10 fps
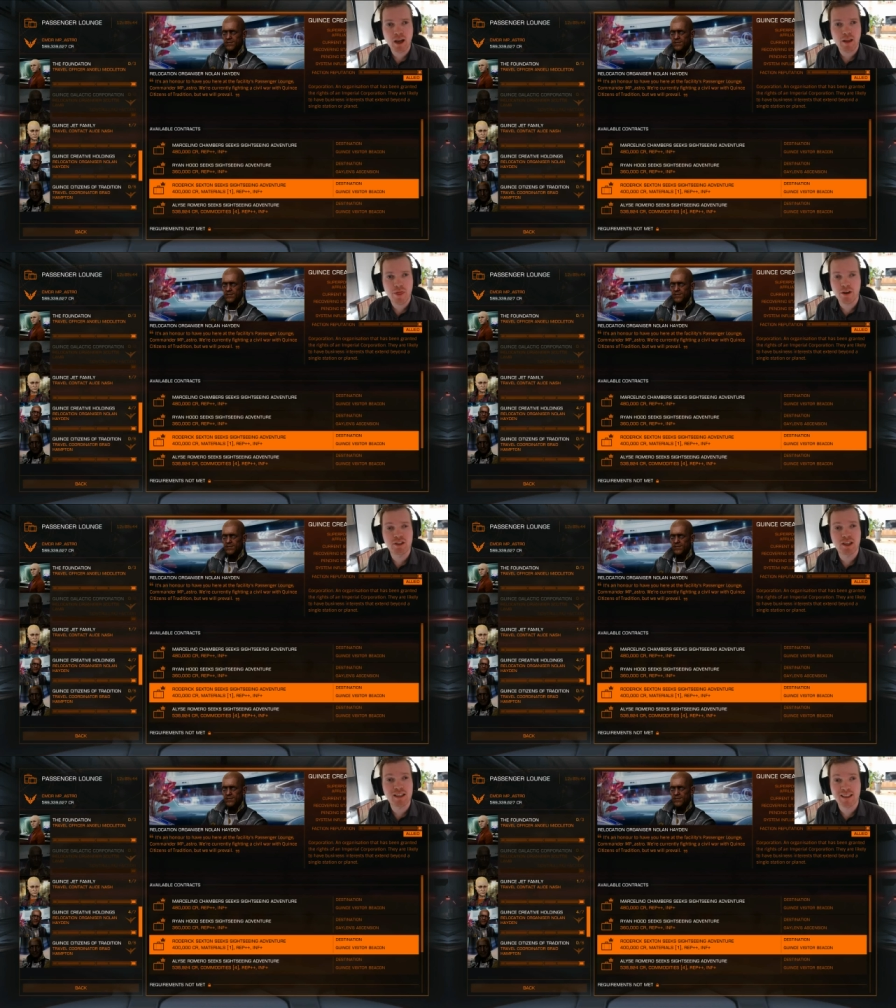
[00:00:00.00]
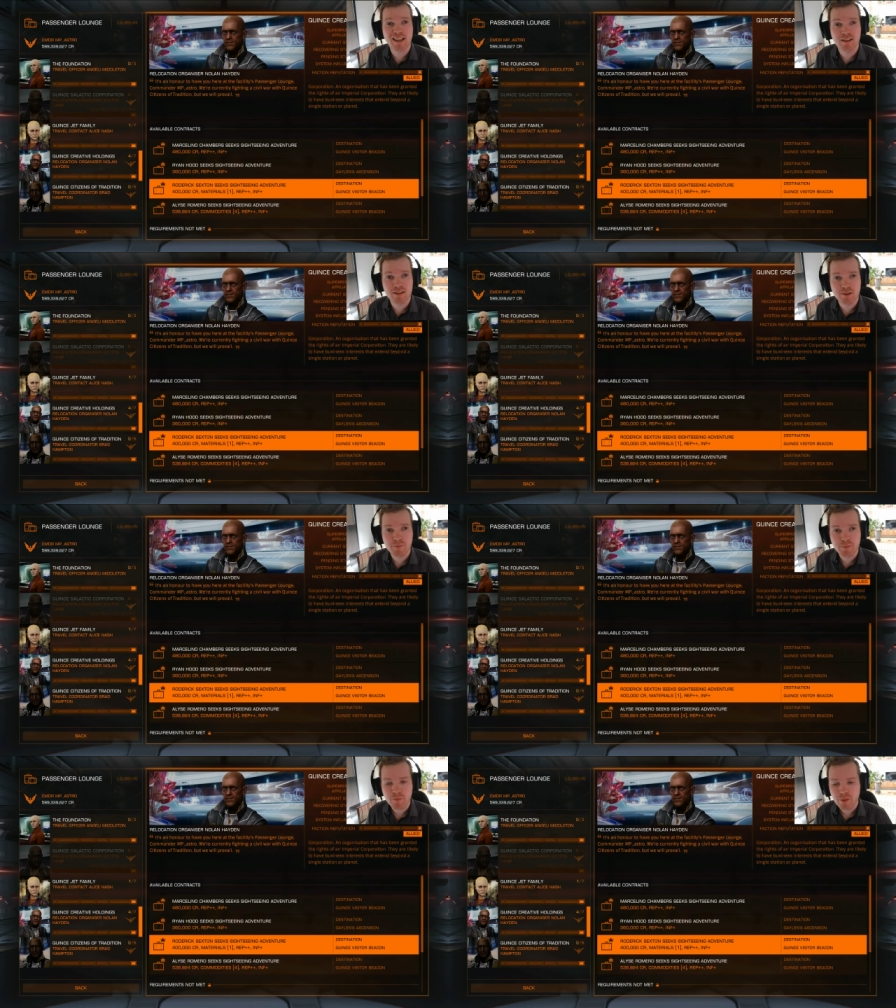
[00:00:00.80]
Yeah, 36 seconds
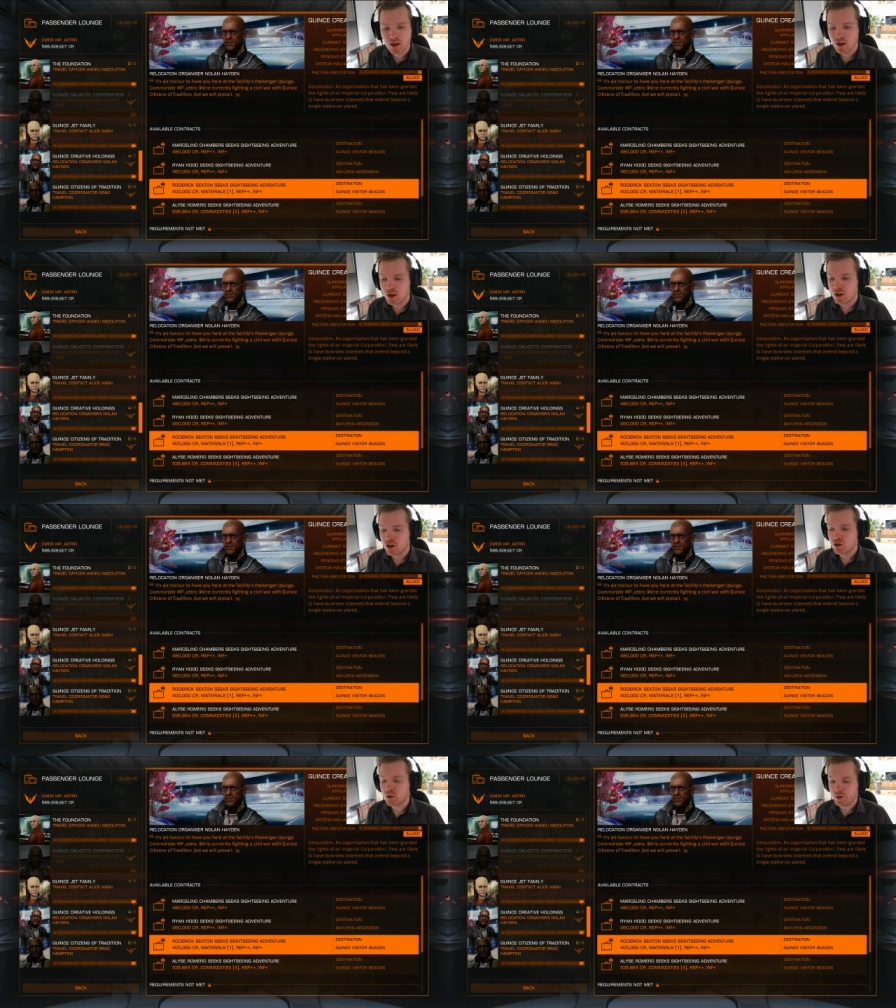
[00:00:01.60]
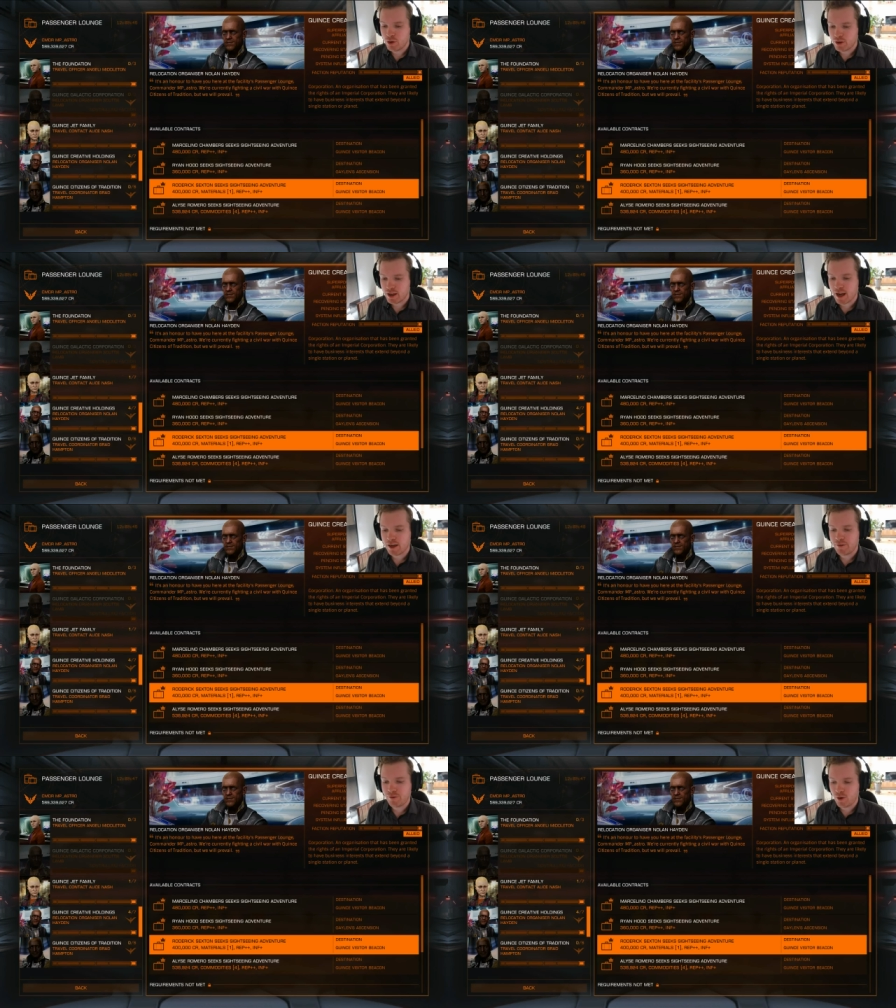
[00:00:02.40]
so if you're looking at
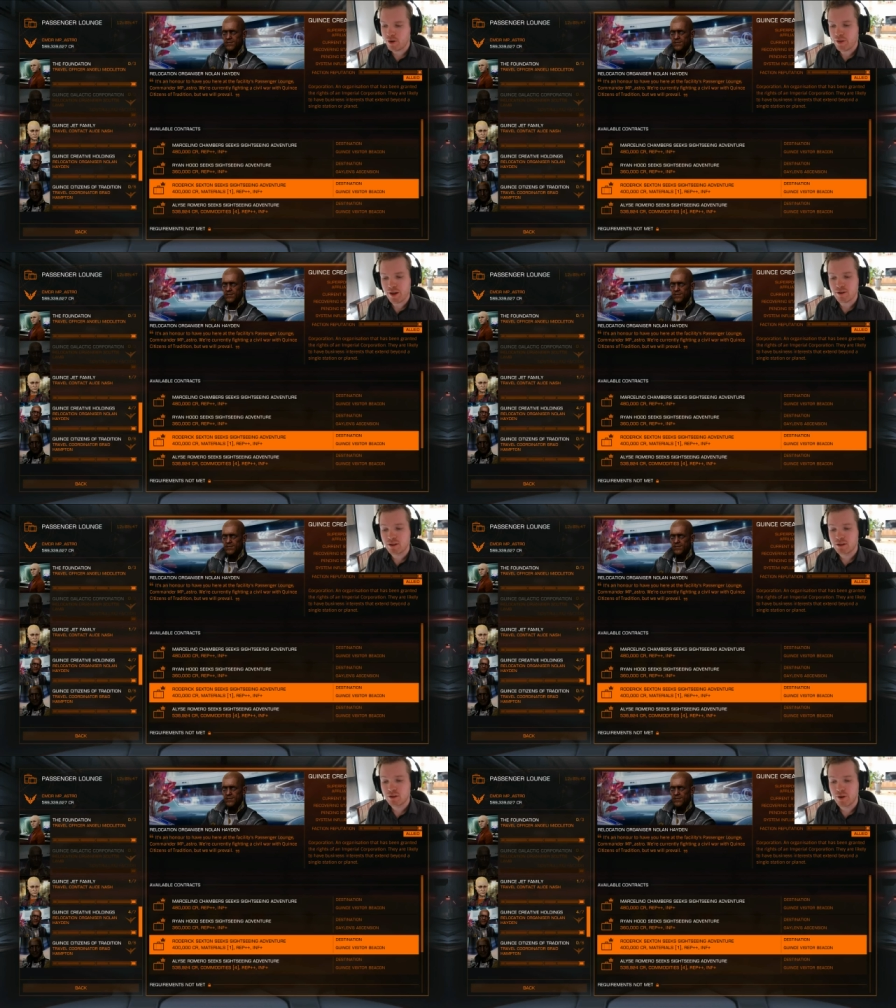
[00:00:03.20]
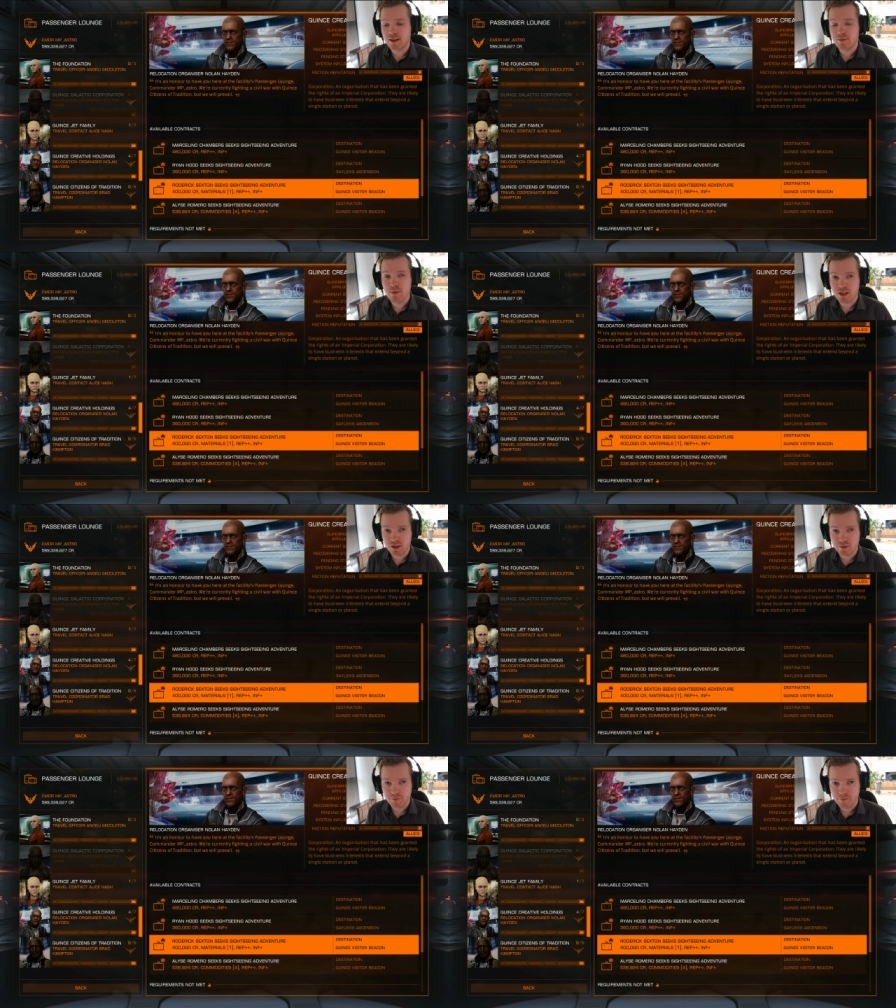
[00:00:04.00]
a 400,000 credit mission,